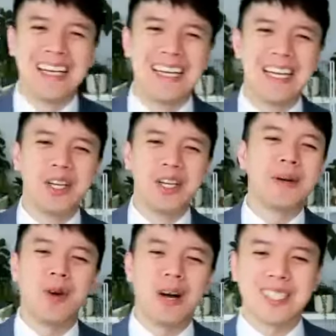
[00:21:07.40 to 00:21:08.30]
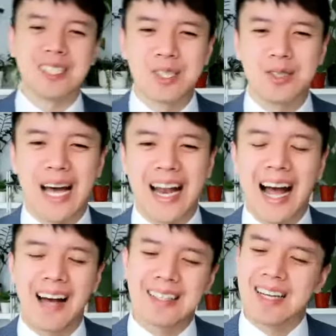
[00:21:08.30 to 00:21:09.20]
nobody wants to do
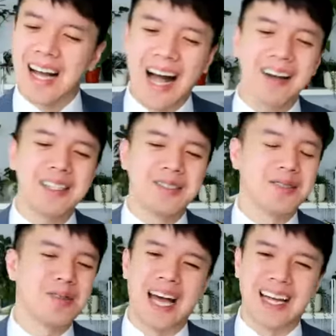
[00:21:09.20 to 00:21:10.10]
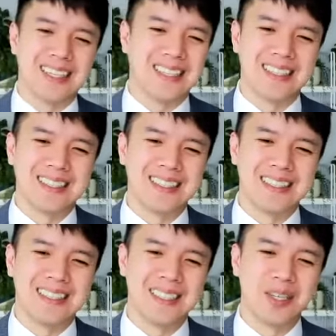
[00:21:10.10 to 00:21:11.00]
that. How do you do that?
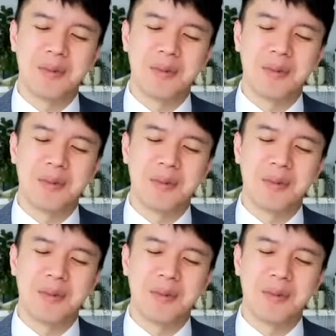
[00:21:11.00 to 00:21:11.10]
Nobody